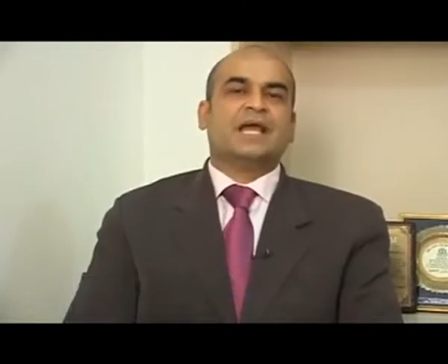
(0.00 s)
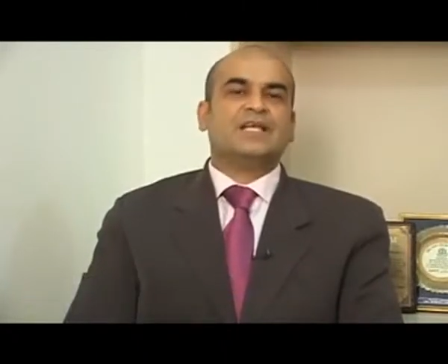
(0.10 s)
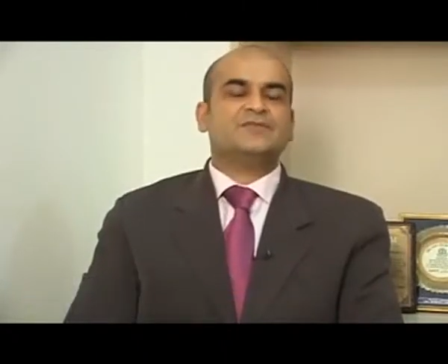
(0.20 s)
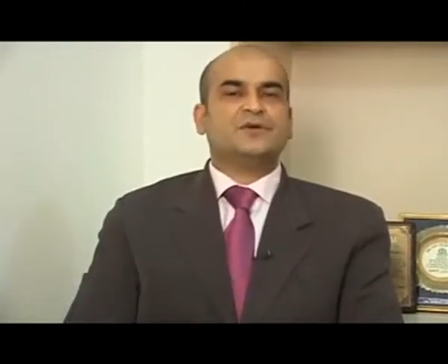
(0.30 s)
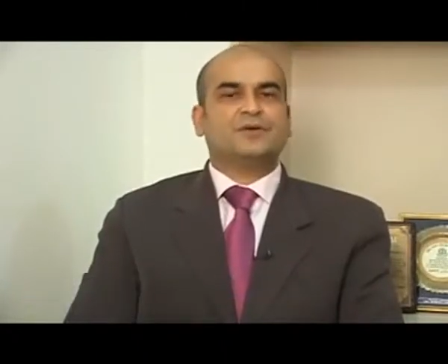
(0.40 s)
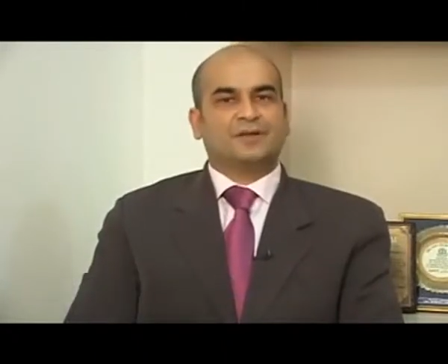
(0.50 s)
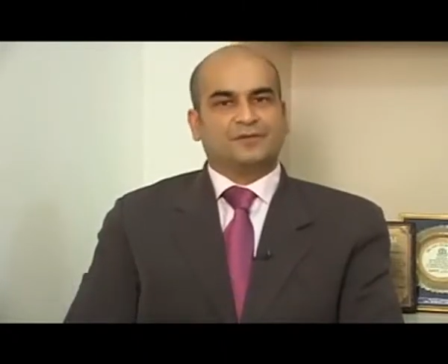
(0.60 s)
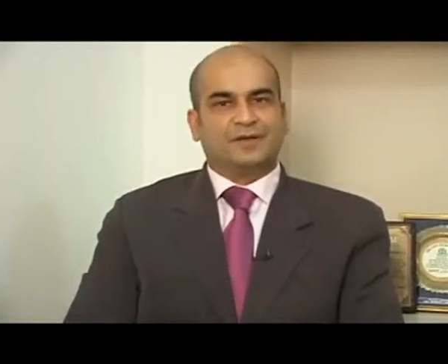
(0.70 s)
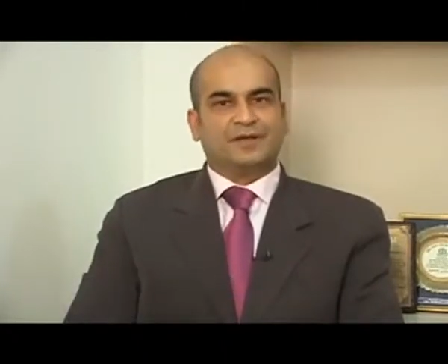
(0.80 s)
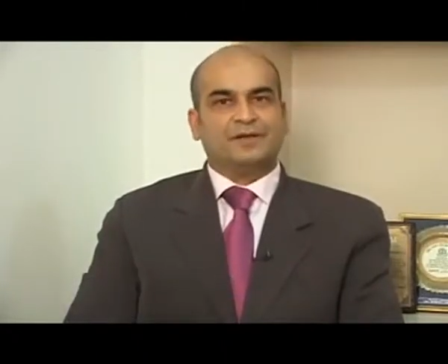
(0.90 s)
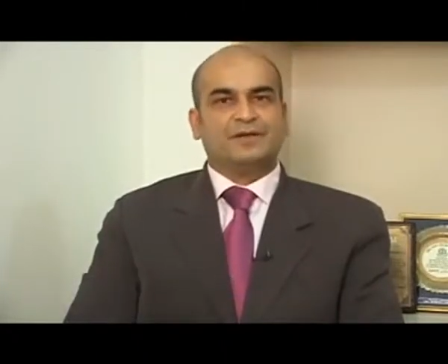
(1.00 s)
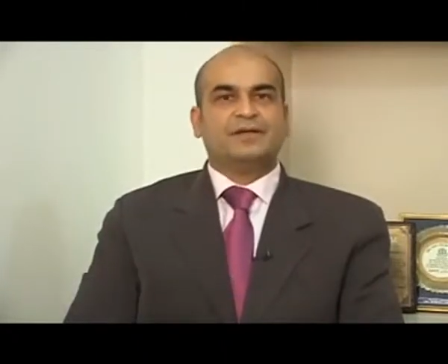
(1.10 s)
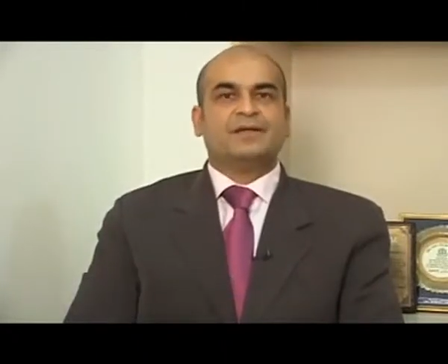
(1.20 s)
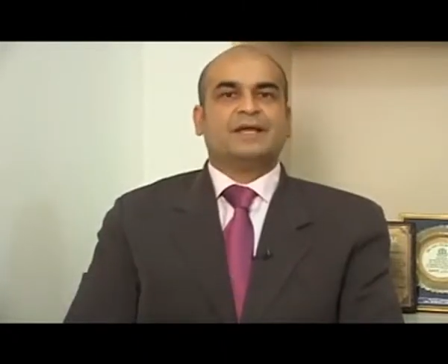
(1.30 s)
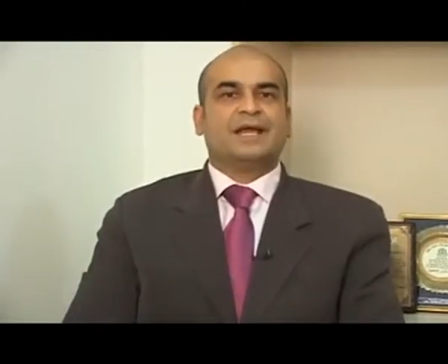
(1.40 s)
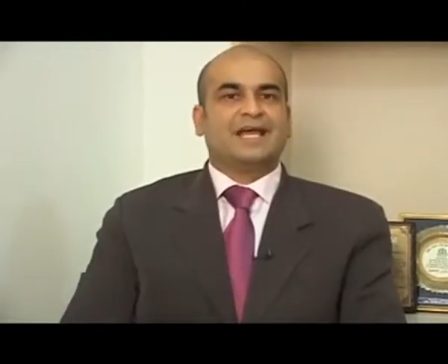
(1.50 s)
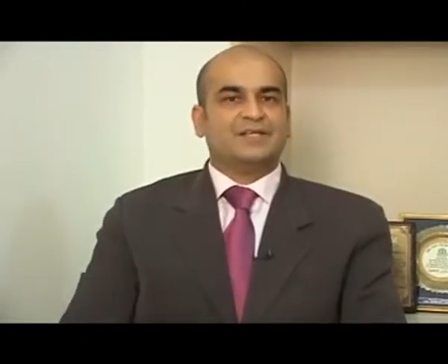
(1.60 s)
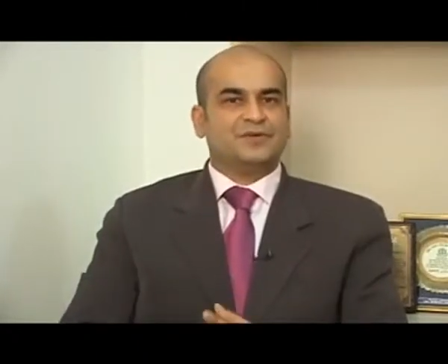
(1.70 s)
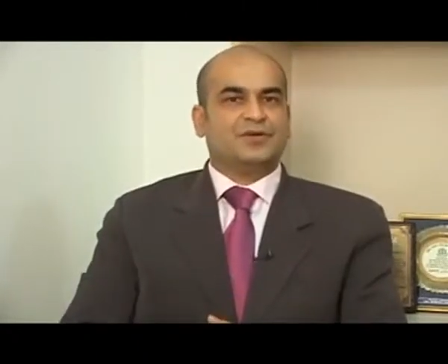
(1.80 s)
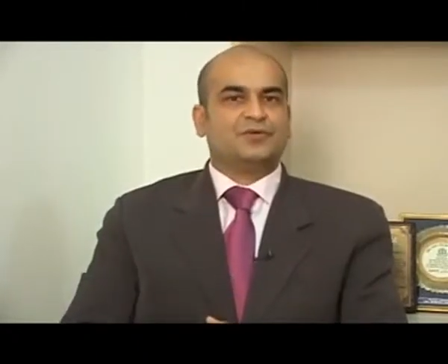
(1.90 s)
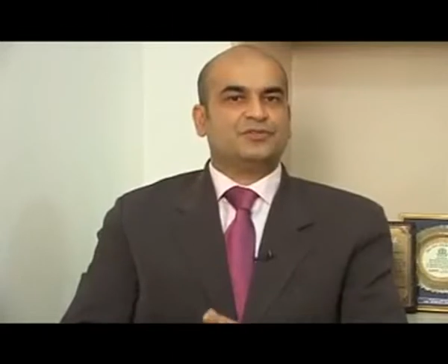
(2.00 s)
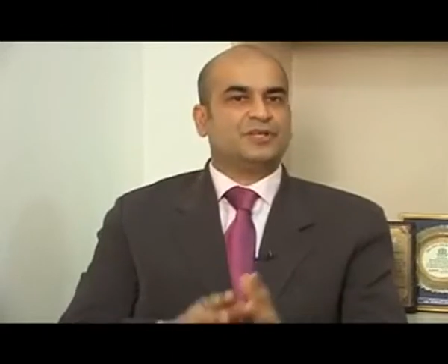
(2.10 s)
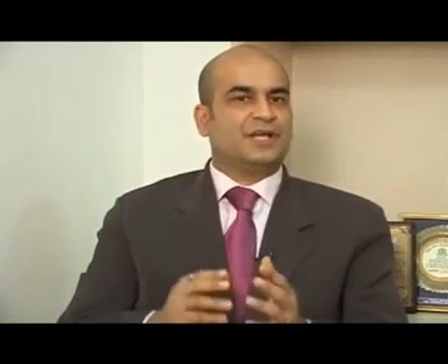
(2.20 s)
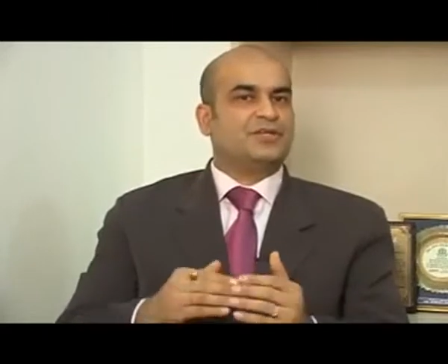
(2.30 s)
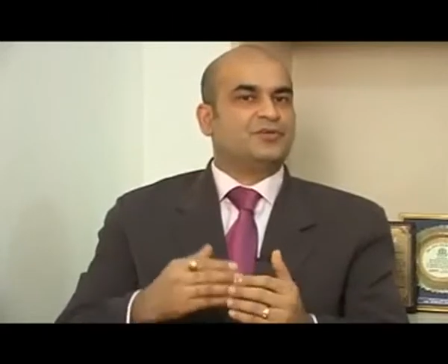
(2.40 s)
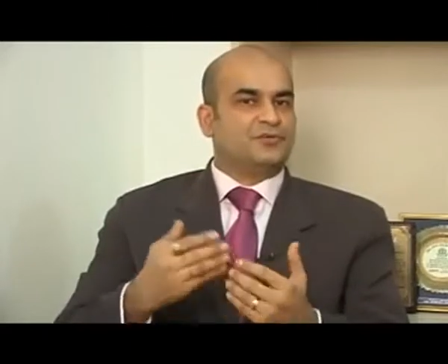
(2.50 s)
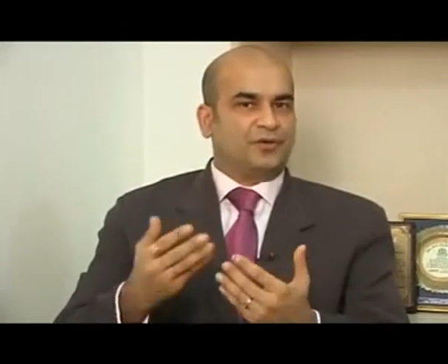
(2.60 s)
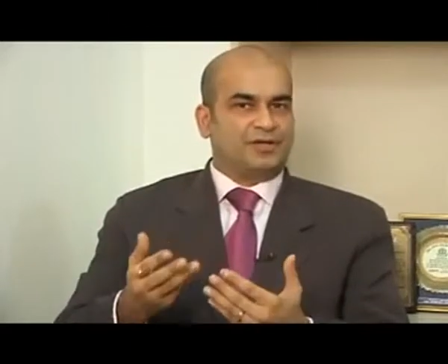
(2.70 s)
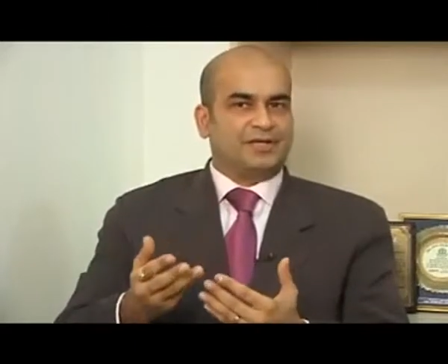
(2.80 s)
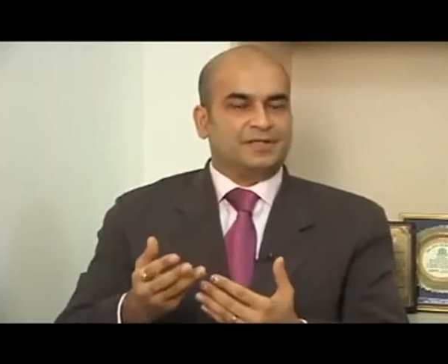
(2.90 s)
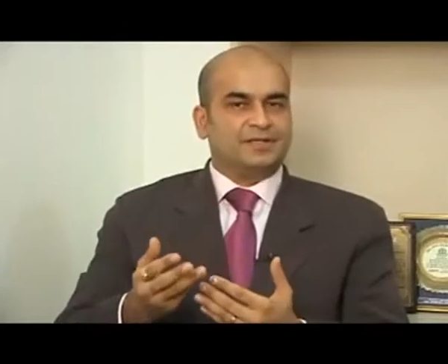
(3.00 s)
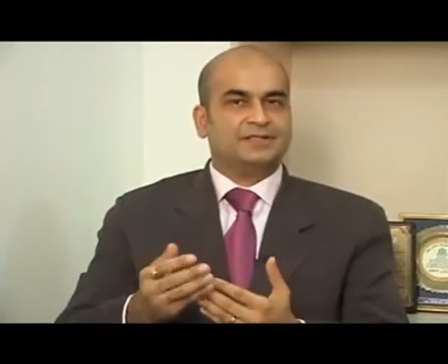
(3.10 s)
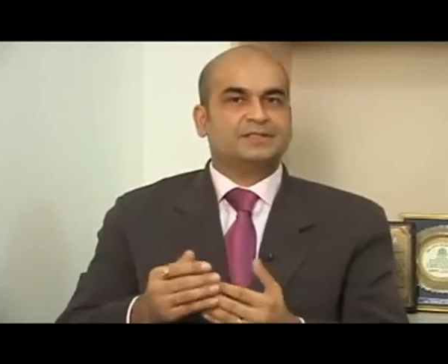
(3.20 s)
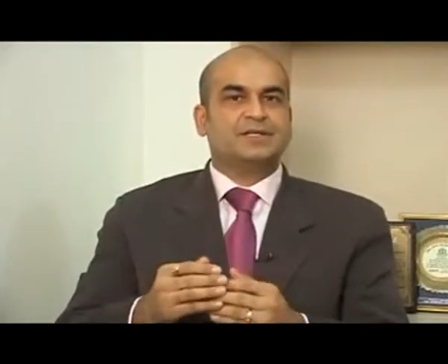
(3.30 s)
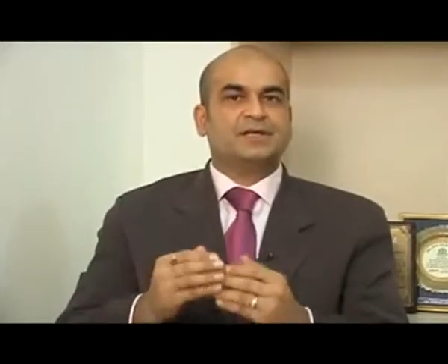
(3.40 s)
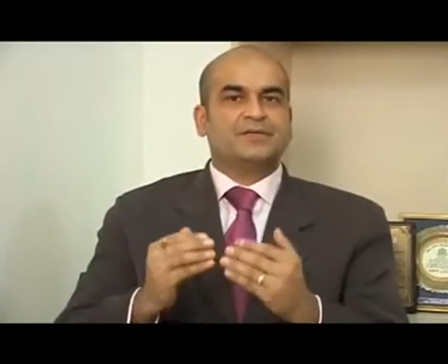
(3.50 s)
As we all are aware, as we cross the age of 40 years,